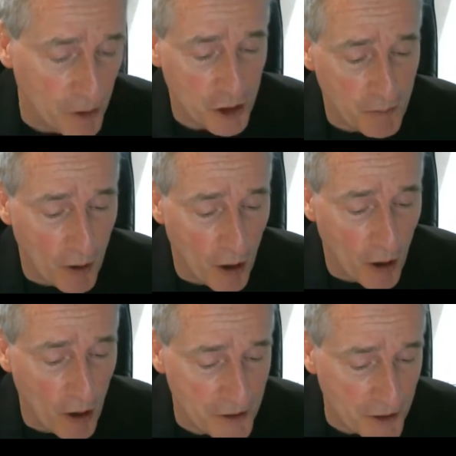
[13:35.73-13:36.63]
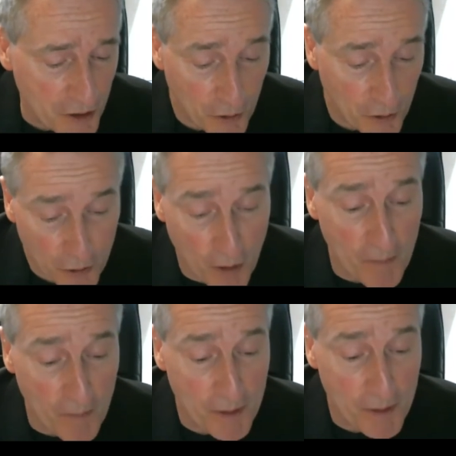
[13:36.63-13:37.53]
to a small business or to
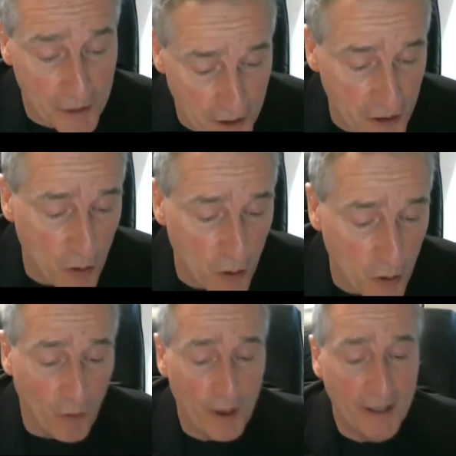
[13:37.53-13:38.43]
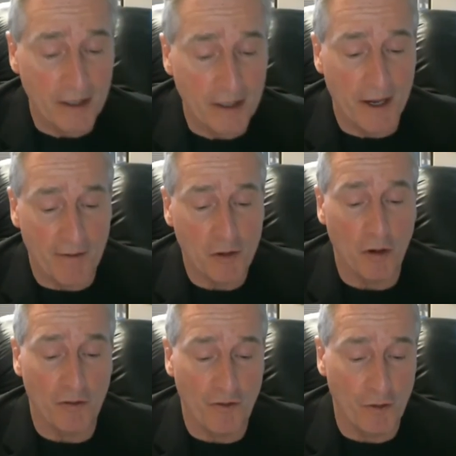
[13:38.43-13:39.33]
small businesses who avoid layoffs
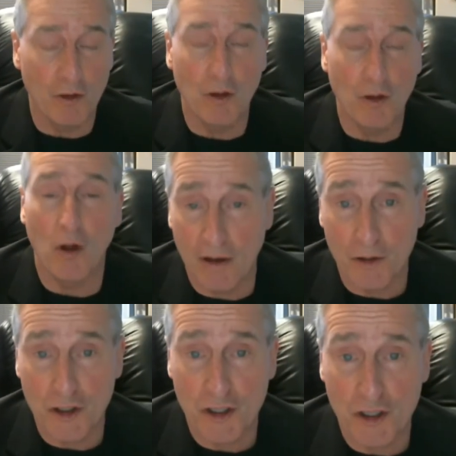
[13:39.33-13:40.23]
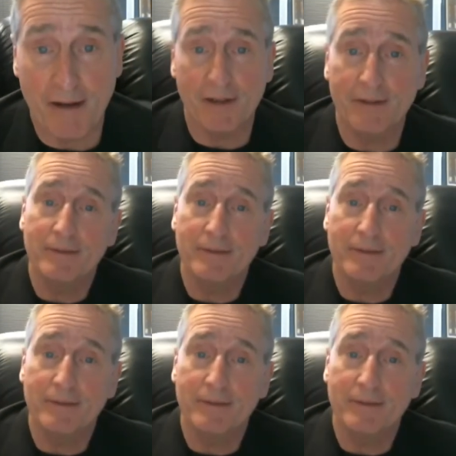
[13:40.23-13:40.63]
or furlough of their staff?